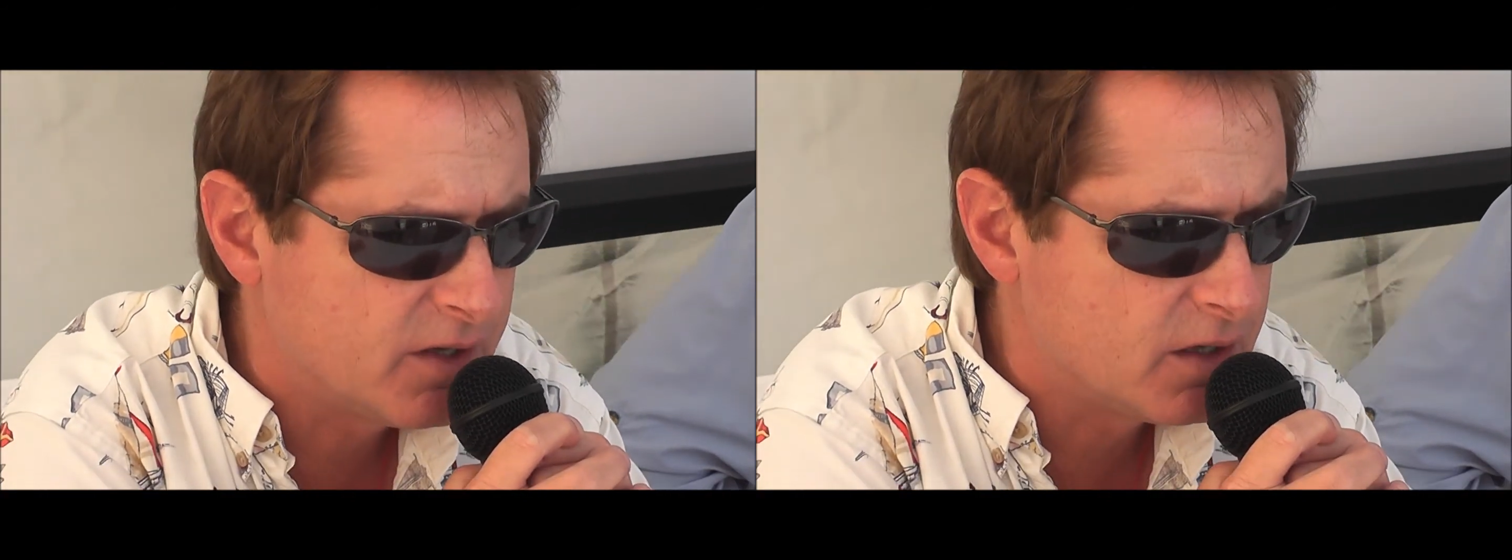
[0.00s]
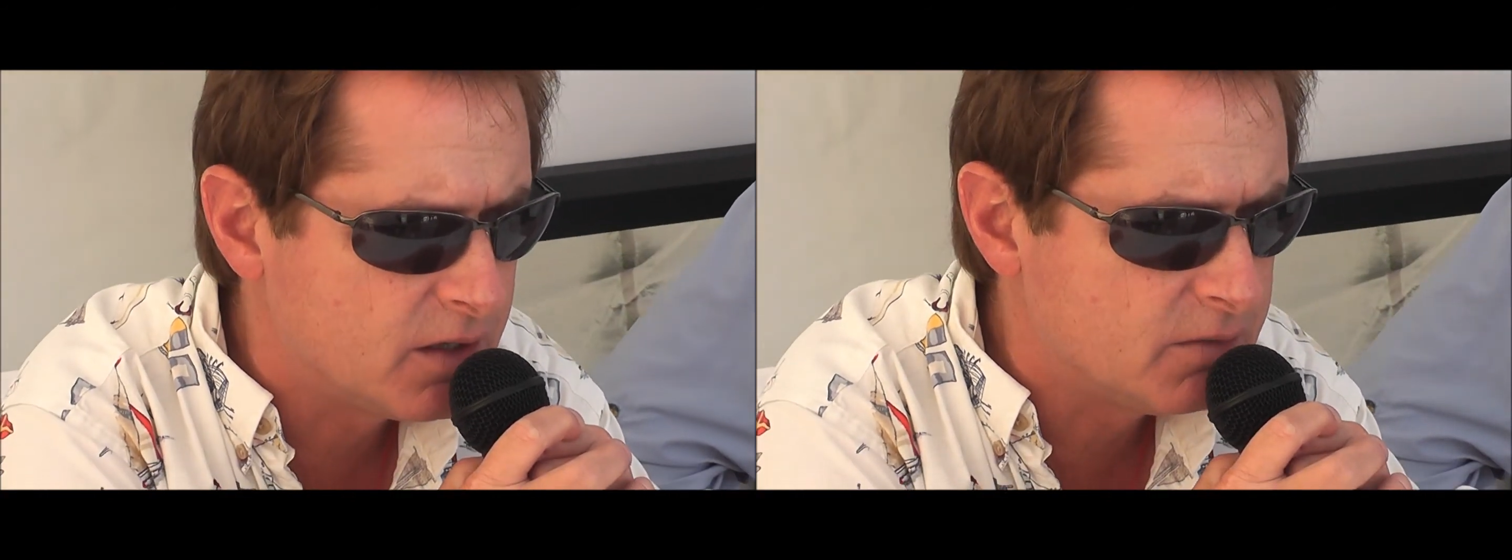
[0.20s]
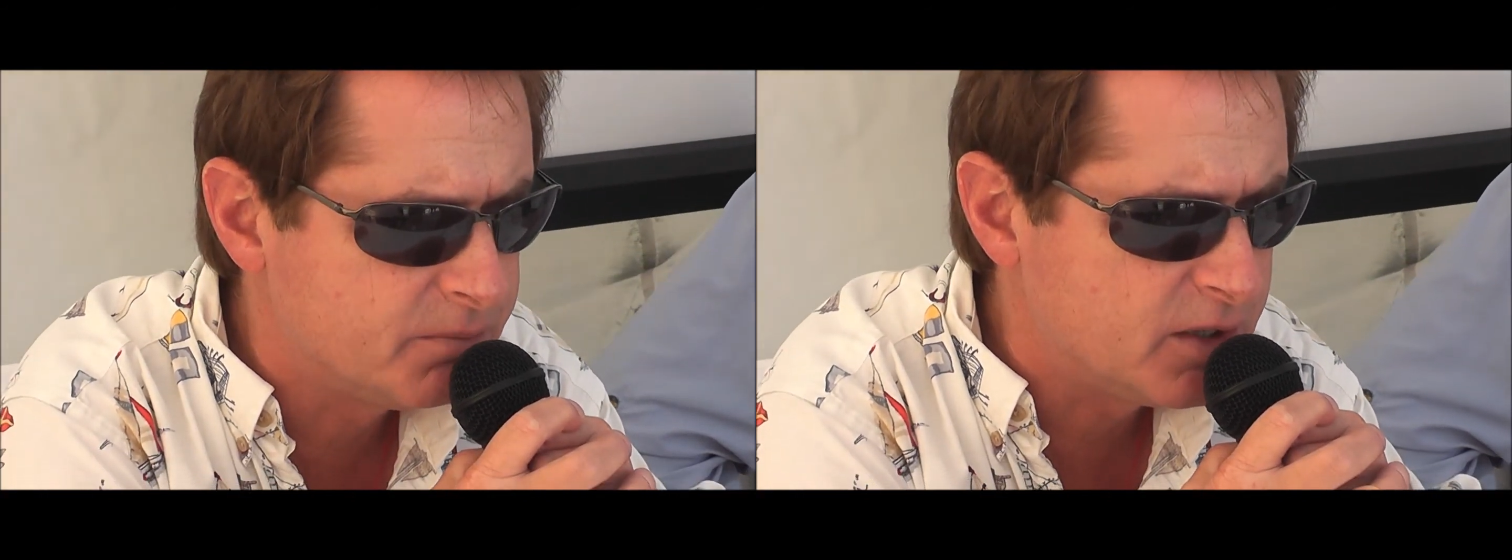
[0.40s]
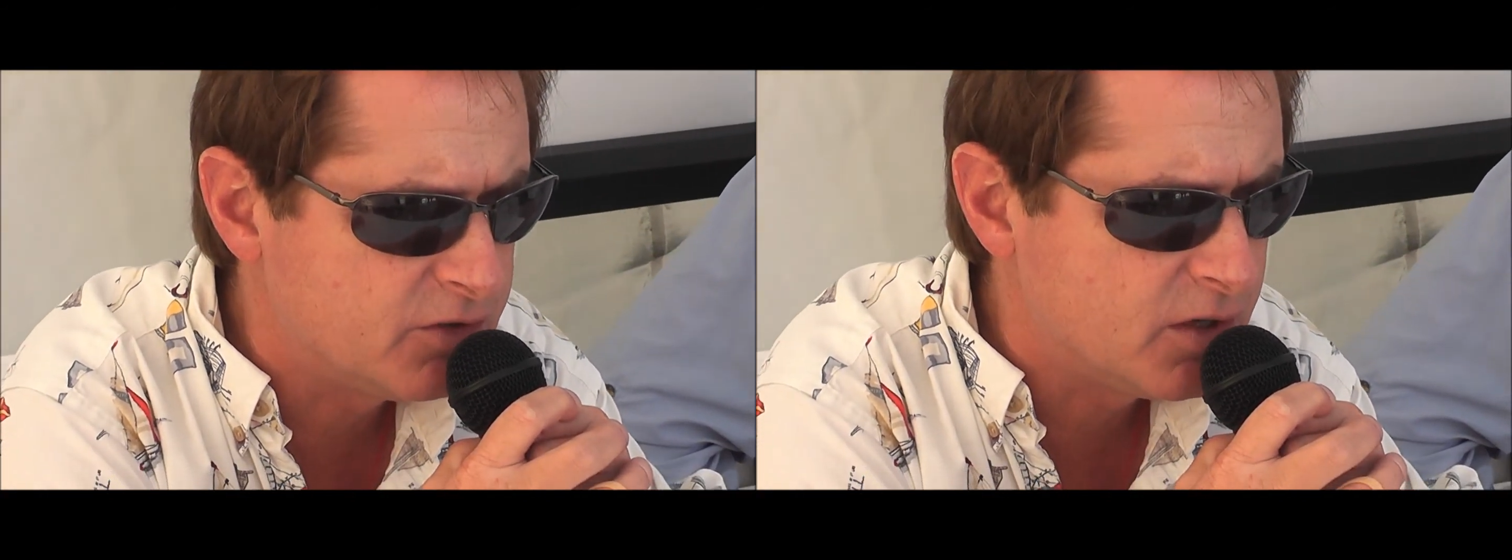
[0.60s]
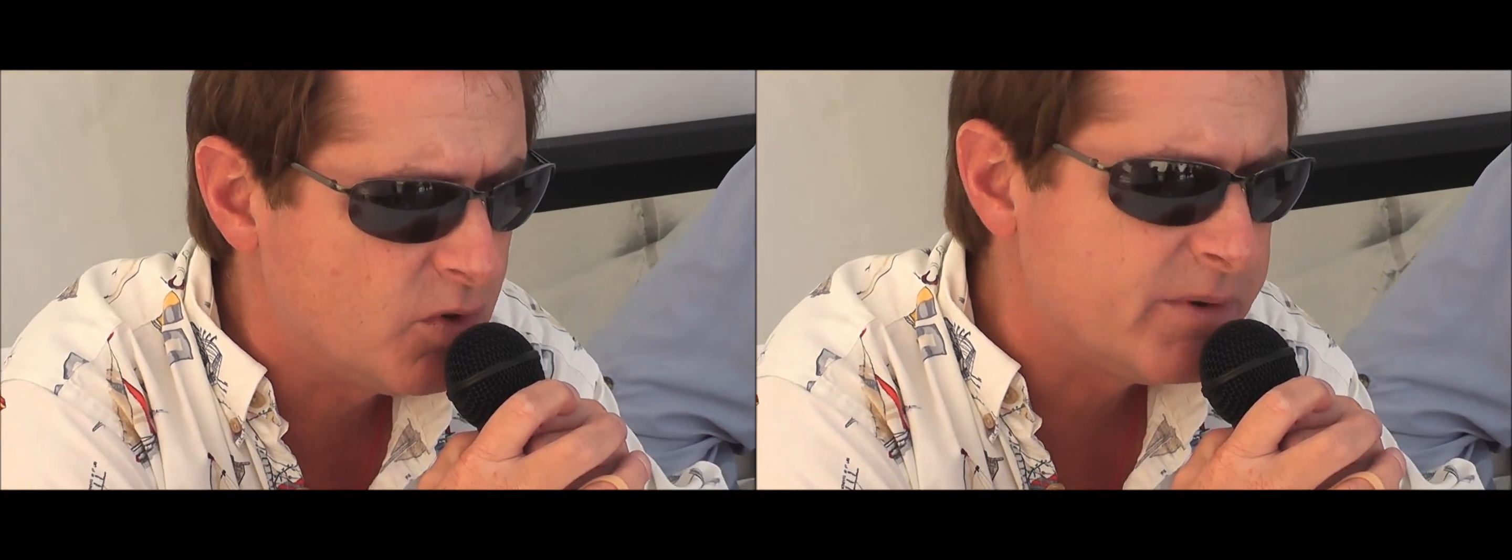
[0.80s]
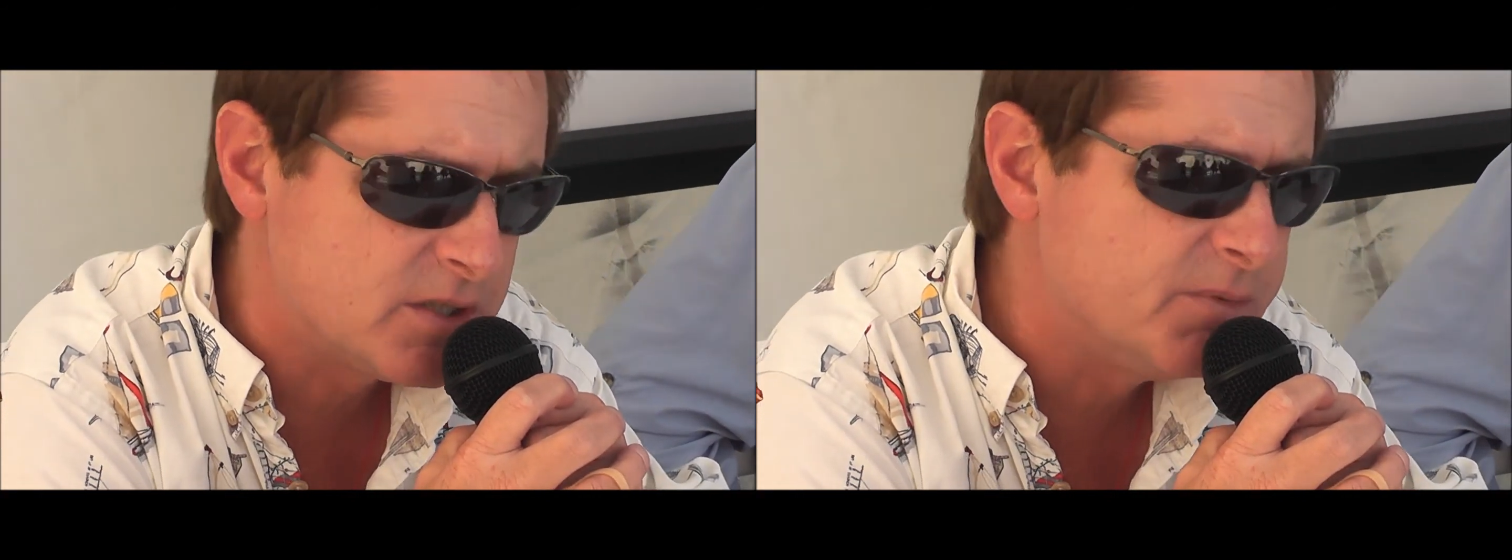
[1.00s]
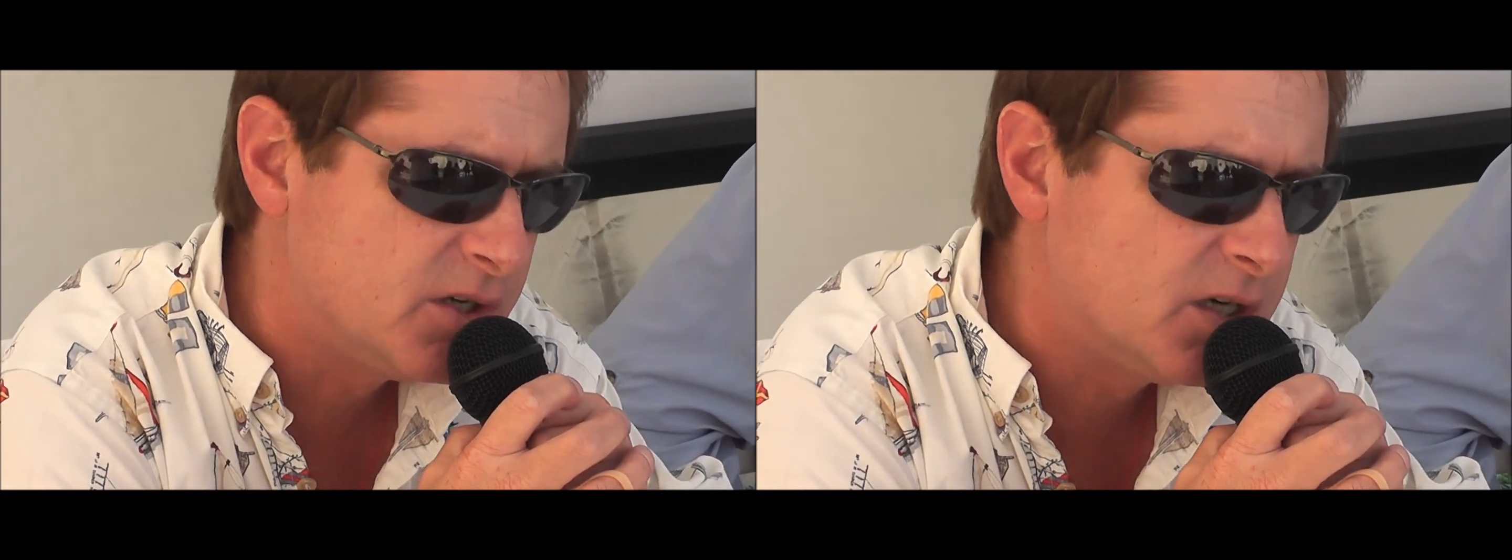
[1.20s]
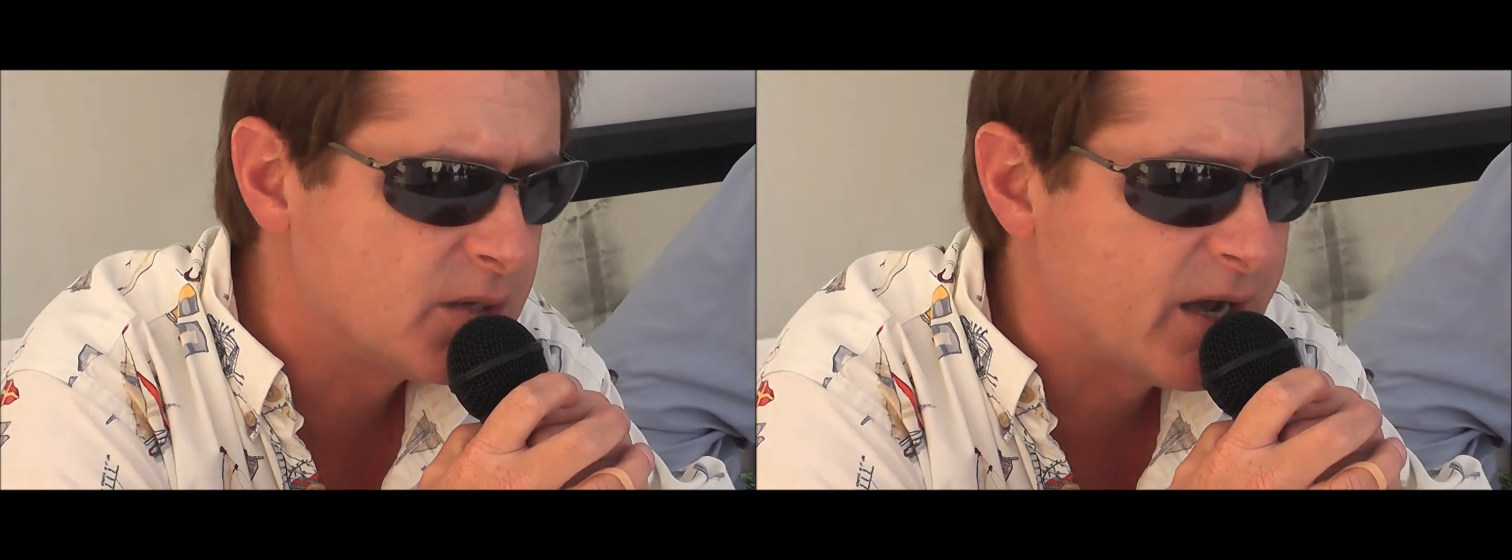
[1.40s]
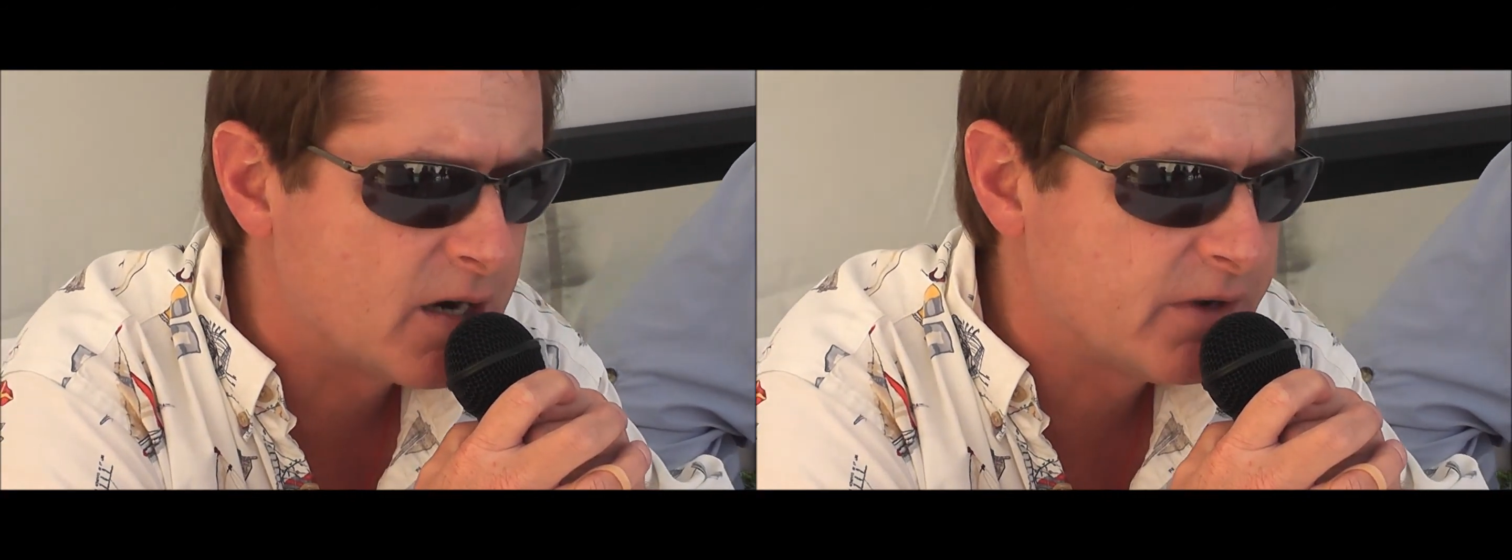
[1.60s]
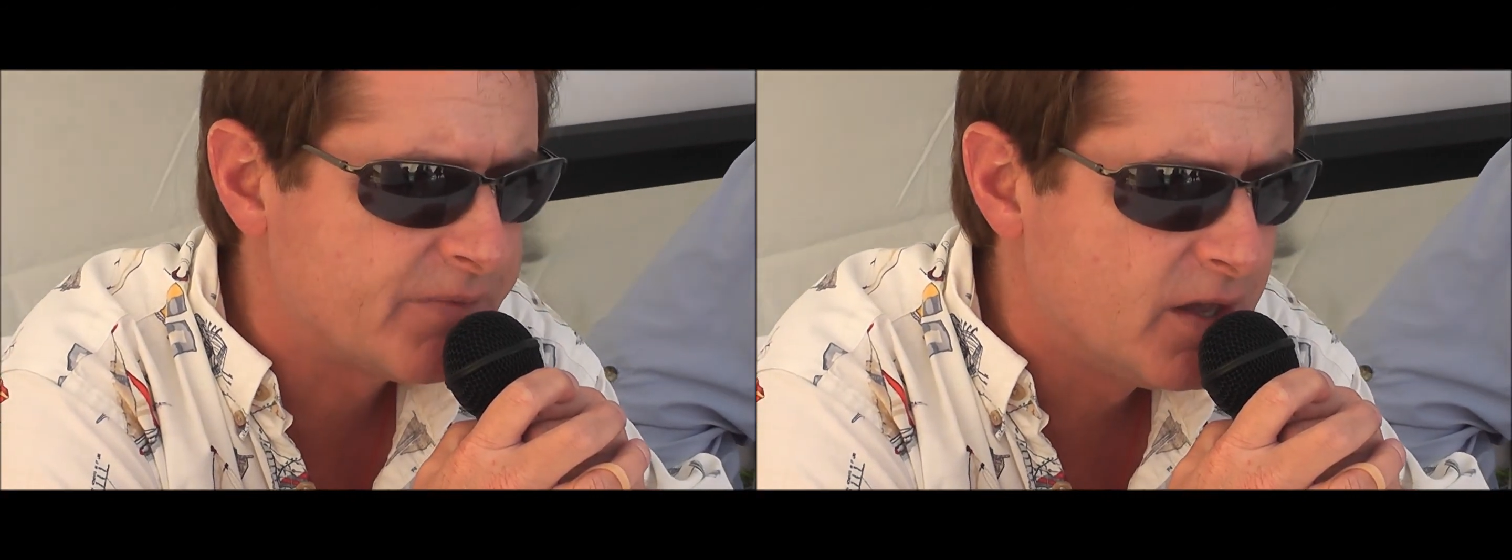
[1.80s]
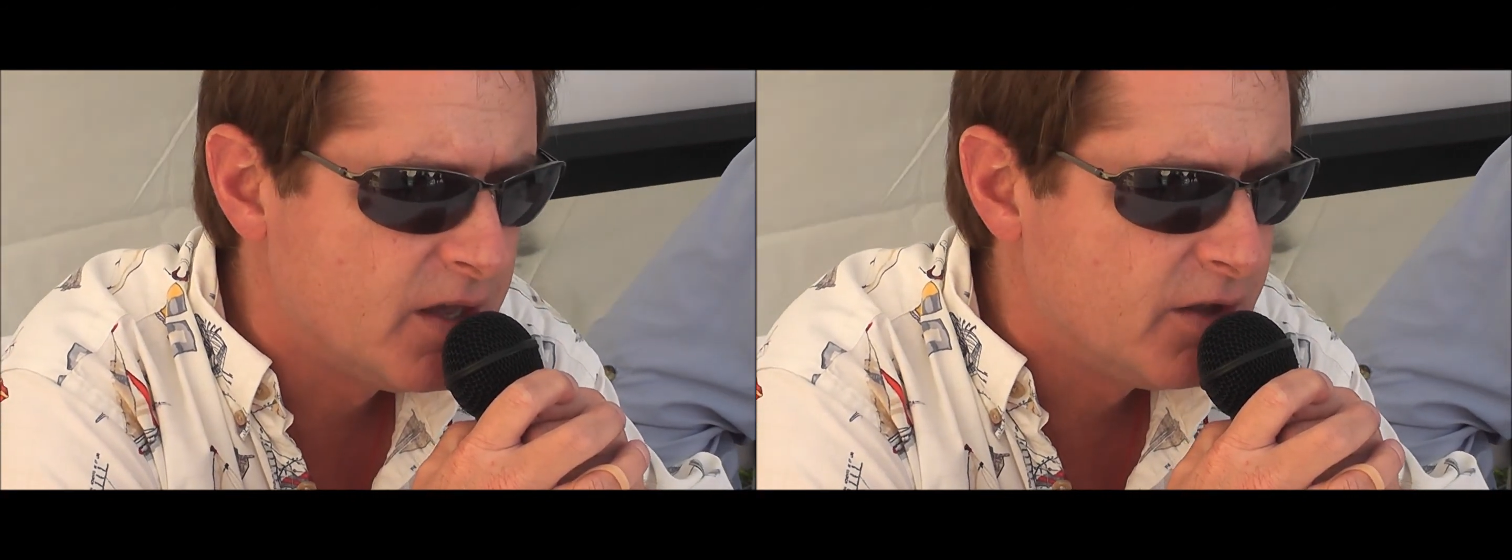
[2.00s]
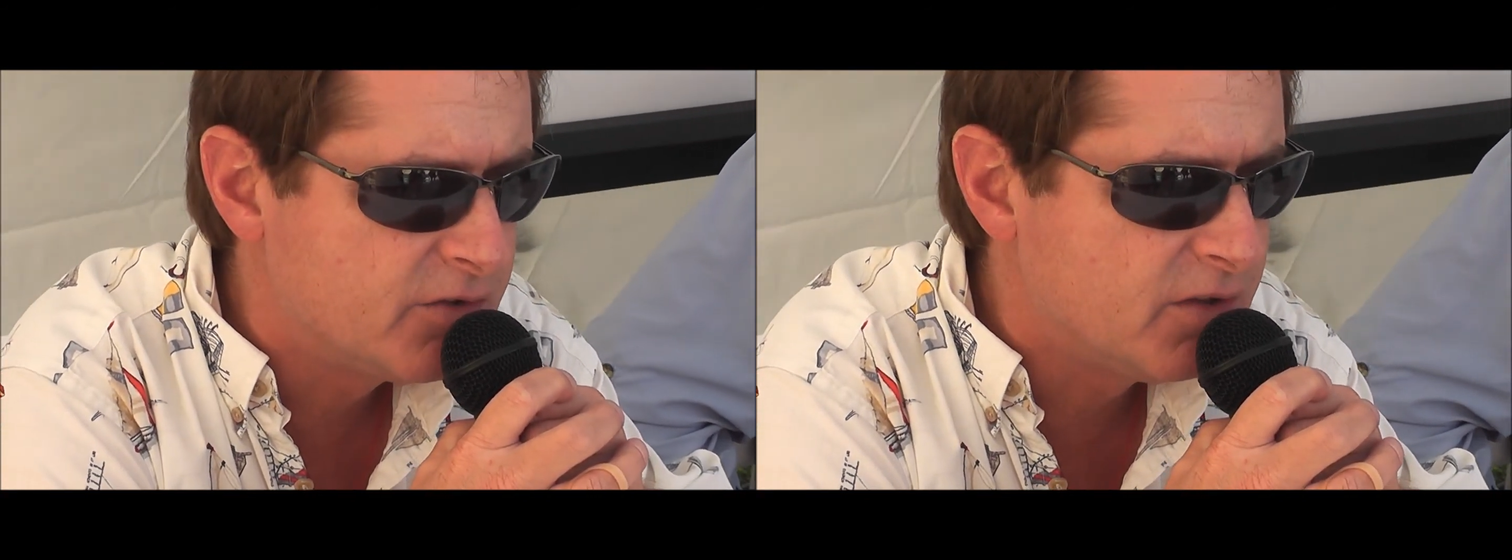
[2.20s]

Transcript: And so you want to make something good come out of it.